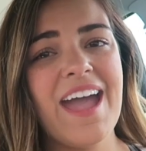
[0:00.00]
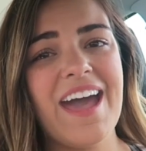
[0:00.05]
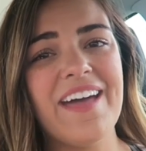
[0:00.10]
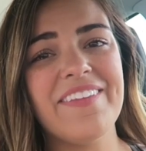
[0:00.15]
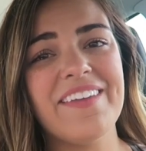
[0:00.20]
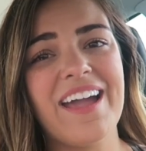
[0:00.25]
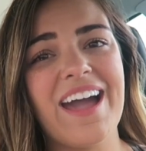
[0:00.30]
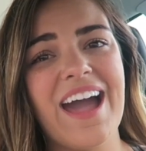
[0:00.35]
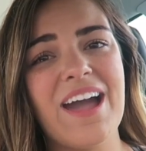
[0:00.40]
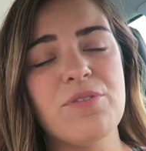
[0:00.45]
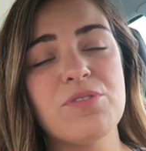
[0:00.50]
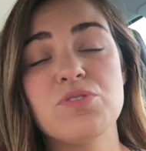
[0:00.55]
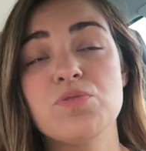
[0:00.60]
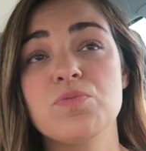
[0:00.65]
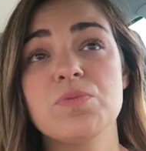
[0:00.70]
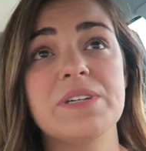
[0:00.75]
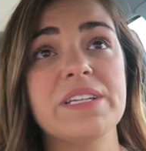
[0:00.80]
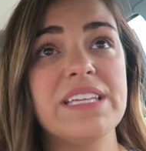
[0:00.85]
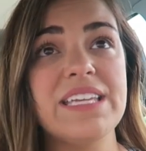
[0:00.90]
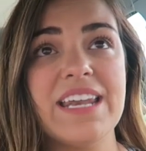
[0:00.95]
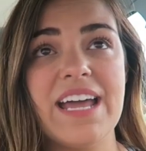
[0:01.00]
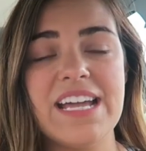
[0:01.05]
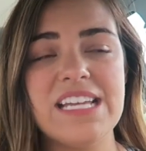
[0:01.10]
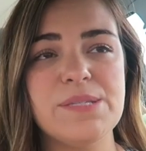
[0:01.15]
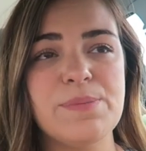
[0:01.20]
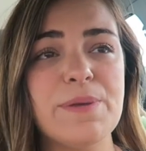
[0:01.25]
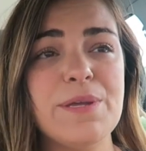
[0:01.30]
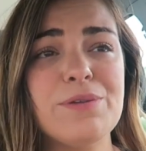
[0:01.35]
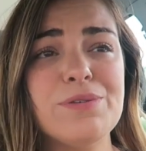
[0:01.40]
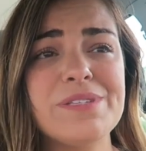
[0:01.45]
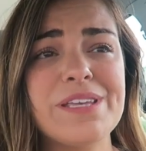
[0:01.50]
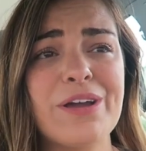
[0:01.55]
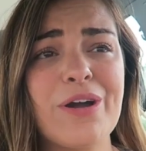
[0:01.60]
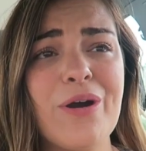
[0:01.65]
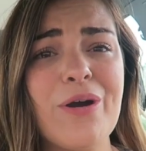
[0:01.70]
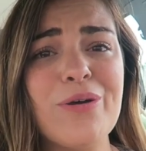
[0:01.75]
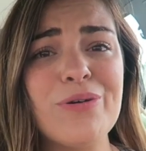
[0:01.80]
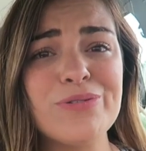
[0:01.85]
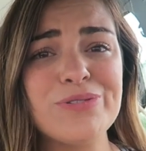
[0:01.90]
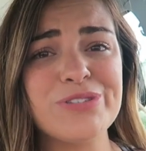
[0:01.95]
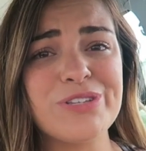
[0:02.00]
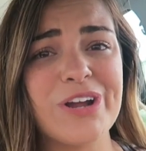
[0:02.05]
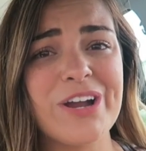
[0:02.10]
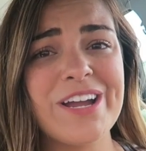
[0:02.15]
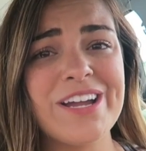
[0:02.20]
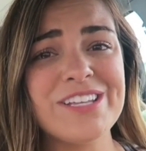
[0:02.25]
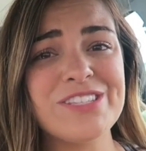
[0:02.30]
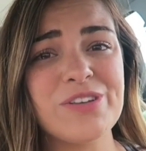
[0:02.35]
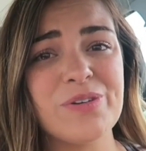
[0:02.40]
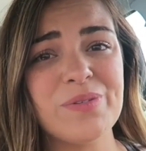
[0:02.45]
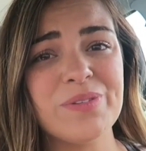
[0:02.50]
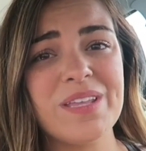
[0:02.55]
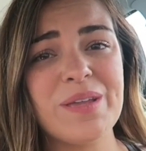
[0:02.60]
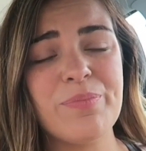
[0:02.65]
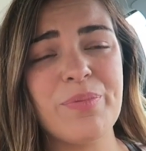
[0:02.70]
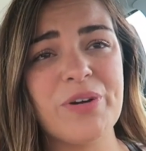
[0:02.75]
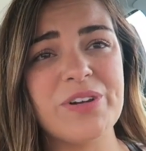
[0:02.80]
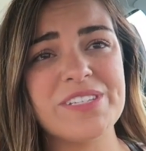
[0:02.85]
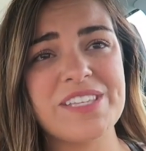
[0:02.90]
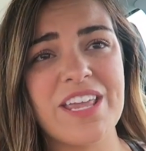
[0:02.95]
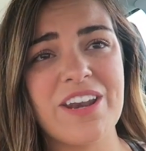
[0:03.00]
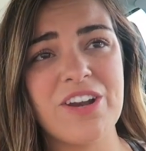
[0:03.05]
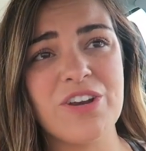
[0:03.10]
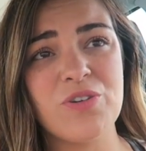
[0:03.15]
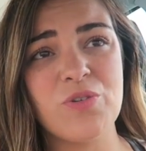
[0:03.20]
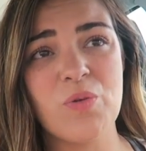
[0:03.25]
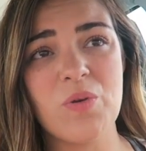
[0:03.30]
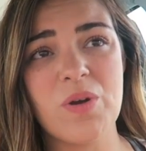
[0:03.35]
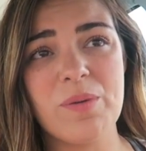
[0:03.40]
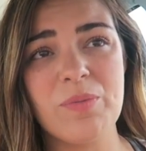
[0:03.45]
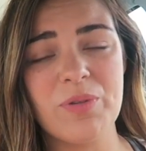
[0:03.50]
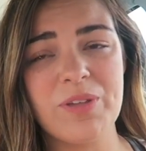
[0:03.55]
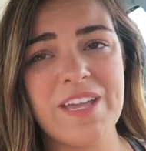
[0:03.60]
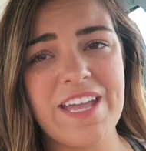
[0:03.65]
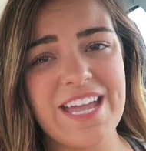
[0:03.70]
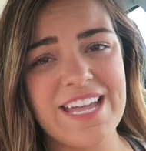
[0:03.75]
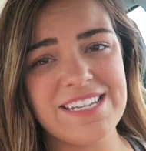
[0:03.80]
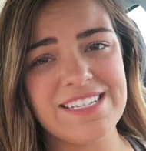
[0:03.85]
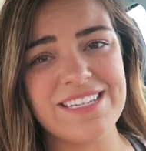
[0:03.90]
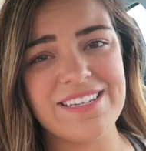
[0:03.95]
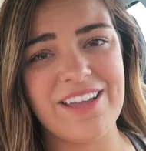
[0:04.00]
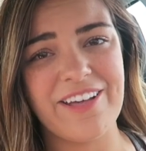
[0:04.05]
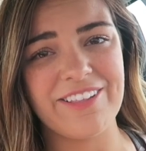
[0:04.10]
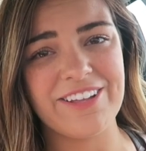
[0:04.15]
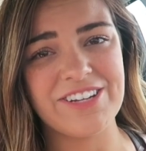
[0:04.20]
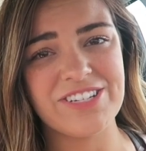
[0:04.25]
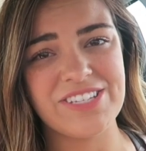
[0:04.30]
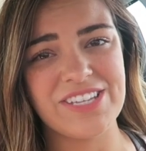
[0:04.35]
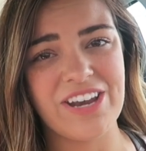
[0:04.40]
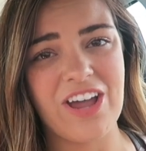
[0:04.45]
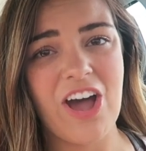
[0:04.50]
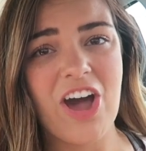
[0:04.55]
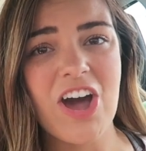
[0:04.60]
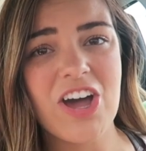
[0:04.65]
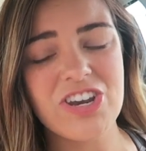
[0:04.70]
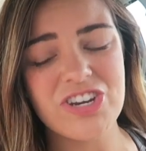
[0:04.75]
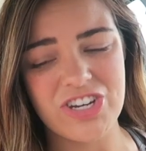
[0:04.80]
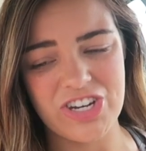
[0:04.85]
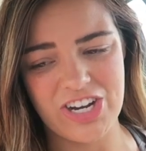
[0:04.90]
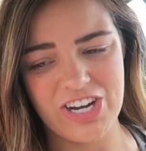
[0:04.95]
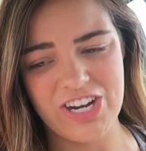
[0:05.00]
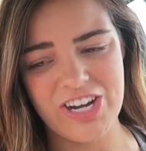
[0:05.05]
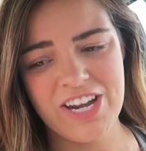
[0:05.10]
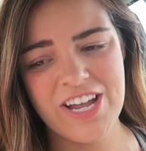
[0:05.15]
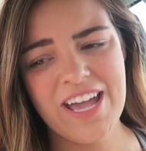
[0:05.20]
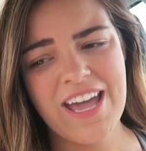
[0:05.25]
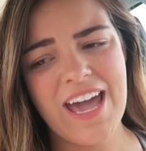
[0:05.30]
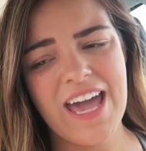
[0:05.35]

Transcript: And the guy was really nice, but he was like, oh, sorry, it's only books that are normally eighteen dollars and under.